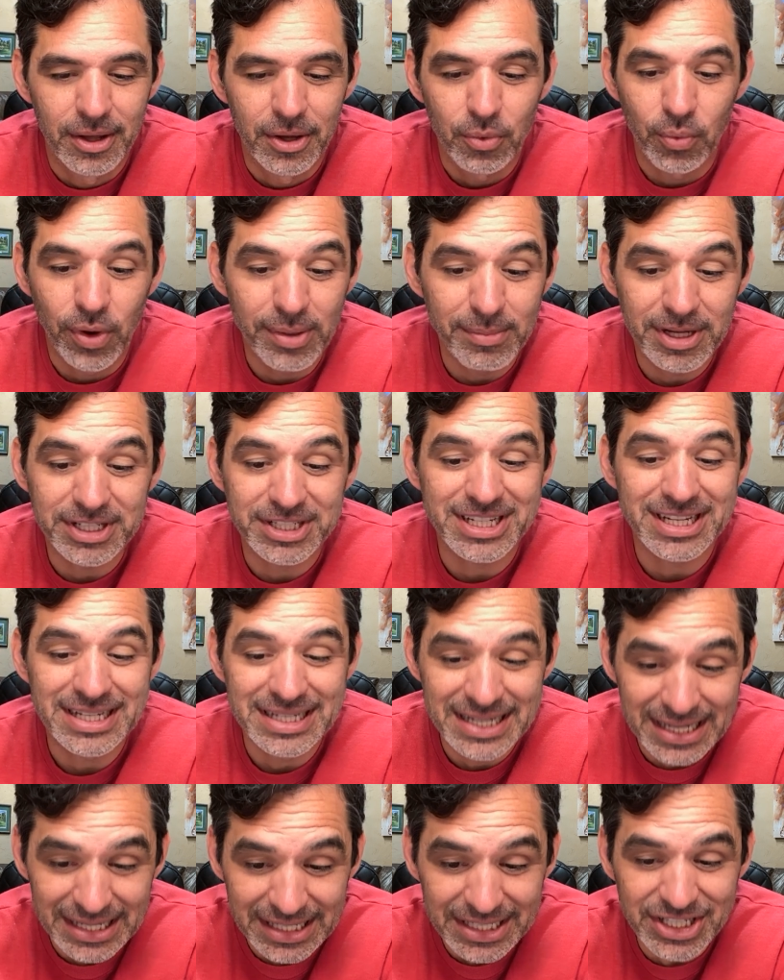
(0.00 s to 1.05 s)
We must
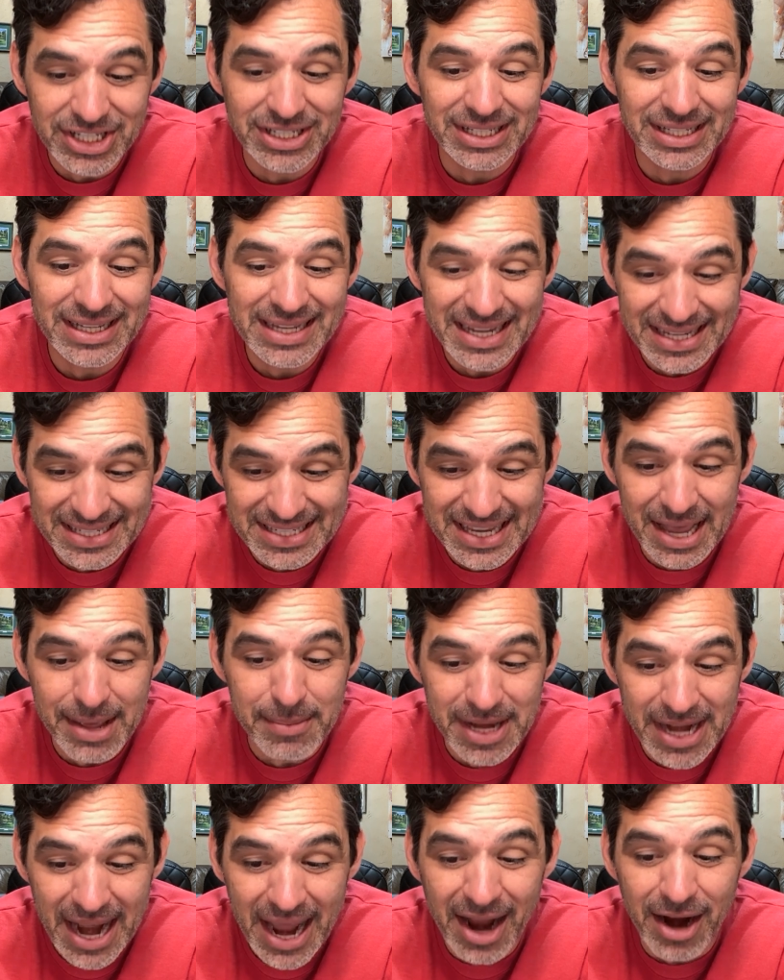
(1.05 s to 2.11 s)
diligently
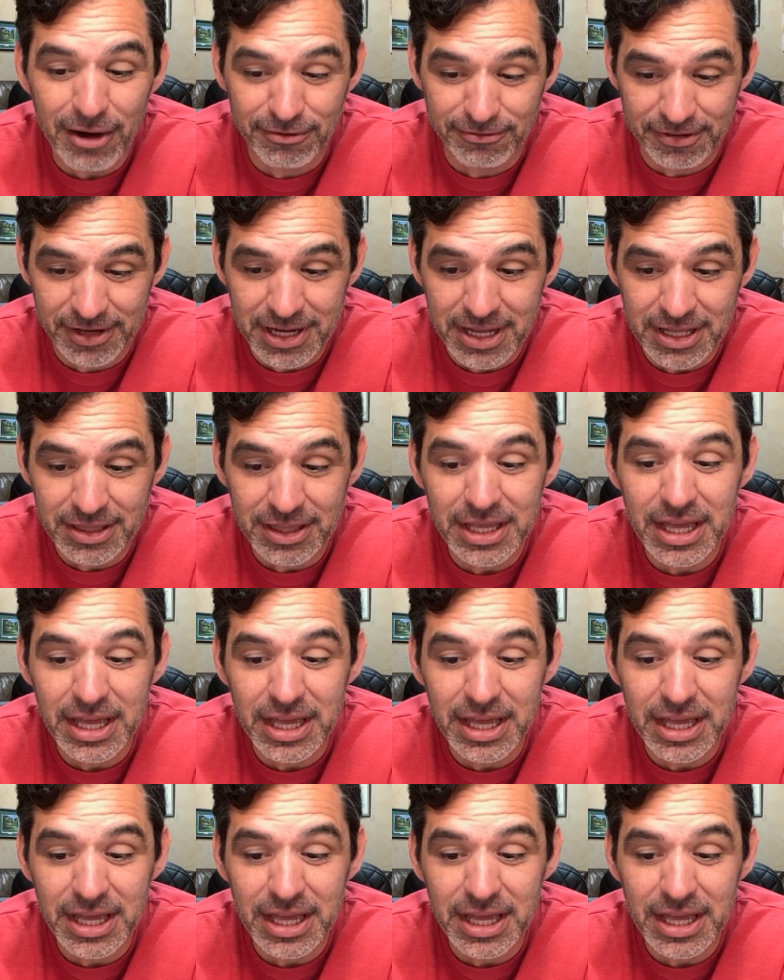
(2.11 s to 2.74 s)
examine our faith